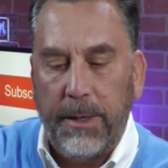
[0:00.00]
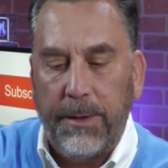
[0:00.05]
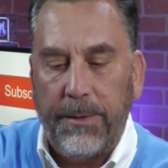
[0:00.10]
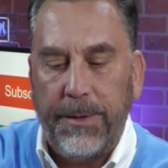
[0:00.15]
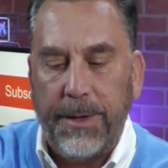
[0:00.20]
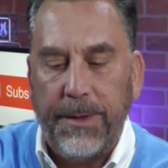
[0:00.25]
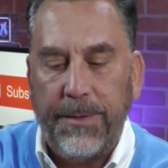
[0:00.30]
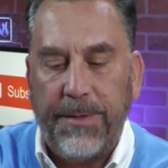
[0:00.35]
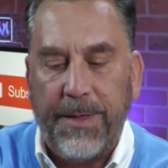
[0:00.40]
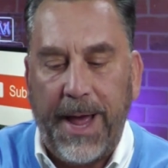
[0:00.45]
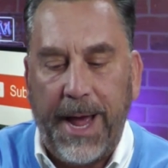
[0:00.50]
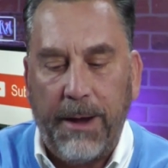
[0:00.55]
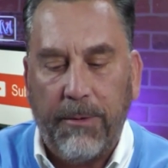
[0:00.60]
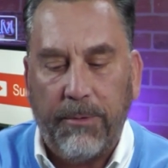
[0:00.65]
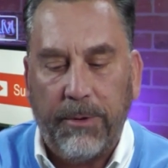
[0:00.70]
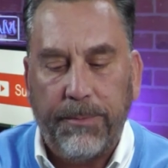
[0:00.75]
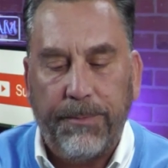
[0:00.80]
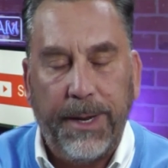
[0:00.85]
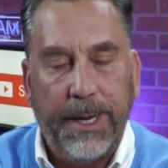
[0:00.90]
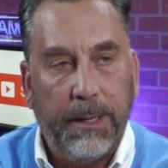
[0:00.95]
then that
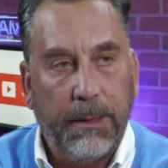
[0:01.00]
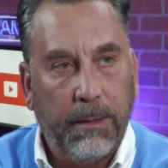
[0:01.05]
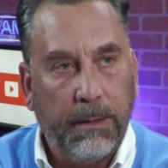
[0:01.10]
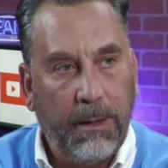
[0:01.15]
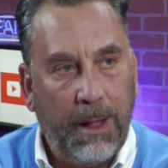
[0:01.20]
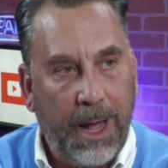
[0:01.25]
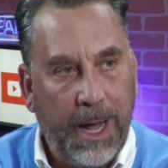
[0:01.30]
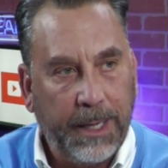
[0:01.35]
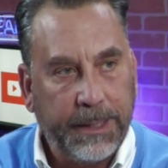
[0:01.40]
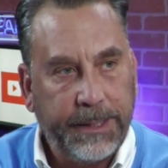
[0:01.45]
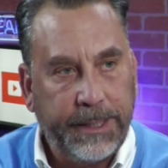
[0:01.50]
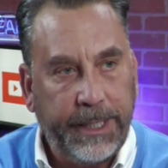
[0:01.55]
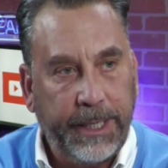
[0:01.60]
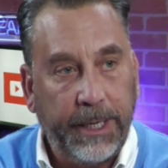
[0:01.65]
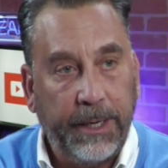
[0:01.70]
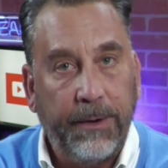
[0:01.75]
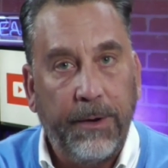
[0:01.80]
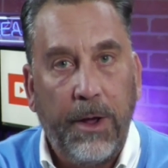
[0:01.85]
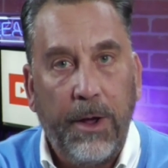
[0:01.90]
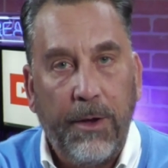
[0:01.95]
would be locked
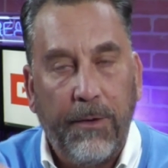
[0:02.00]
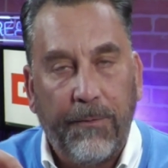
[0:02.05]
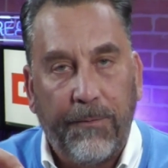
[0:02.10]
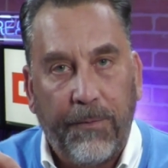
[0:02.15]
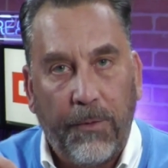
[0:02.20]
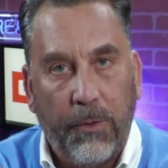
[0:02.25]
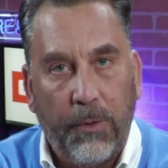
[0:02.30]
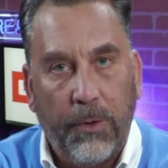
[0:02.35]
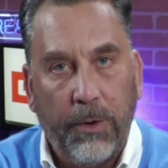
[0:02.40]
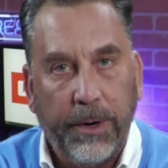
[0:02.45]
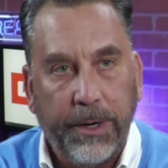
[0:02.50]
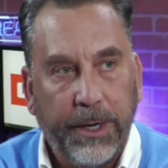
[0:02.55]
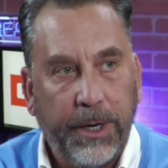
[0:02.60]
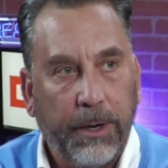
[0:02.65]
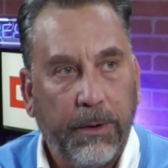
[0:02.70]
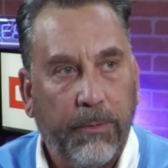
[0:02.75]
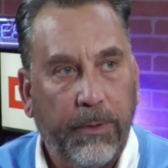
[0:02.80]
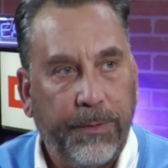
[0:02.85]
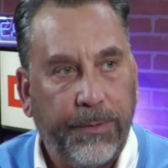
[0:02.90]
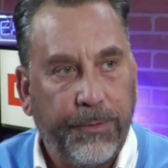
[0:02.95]
in for
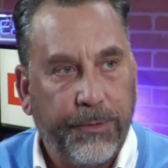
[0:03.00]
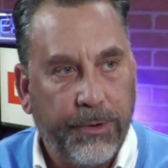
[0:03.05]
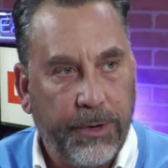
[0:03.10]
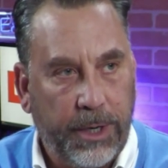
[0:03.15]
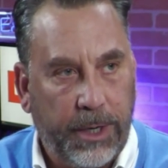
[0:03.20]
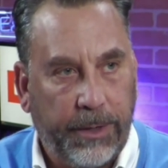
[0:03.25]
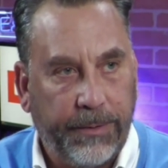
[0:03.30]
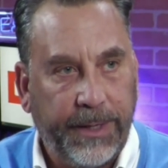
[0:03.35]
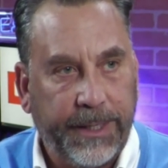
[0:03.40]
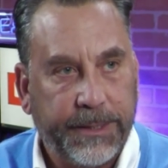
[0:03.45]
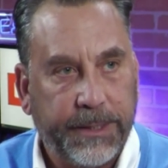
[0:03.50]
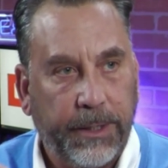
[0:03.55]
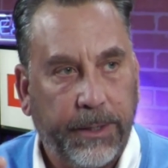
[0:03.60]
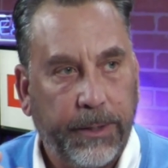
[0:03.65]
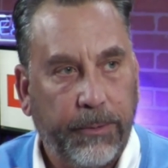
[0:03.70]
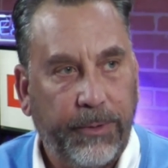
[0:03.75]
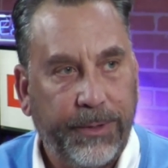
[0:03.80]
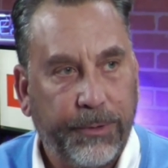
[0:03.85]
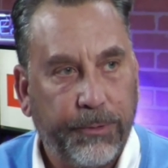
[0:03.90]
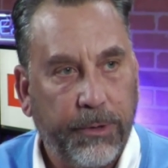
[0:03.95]
your withdrawal. That's called
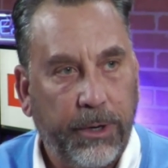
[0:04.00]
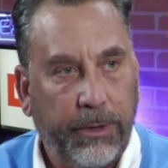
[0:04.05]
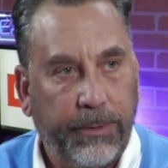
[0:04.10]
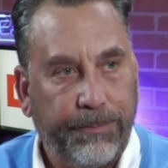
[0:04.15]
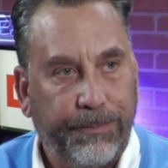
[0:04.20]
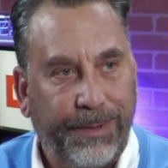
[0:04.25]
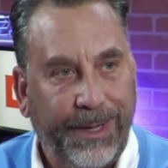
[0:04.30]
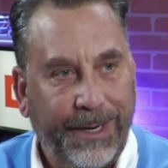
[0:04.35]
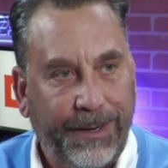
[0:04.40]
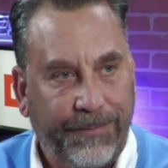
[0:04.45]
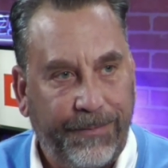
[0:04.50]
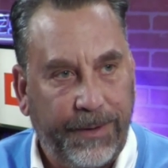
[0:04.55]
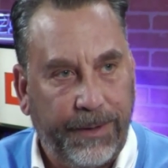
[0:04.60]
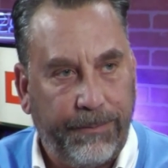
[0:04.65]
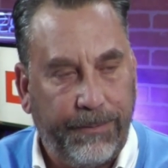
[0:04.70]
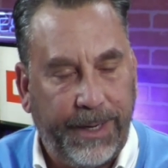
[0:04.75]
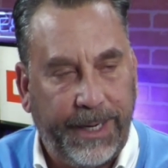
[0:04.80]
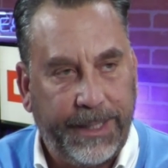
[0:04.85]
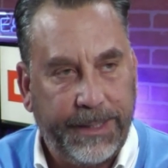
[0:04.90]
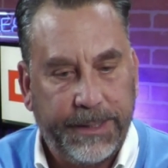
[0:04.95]
a withdrawal
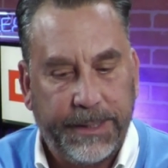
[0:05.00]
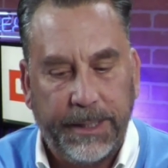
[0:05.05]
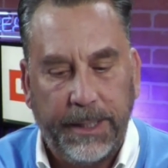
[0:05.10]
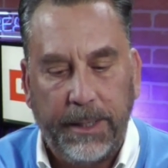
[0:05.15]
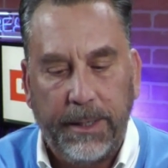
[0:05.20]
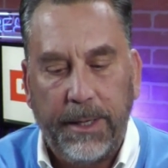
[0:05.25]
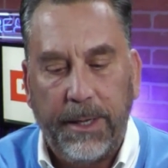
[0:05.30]
benefit base.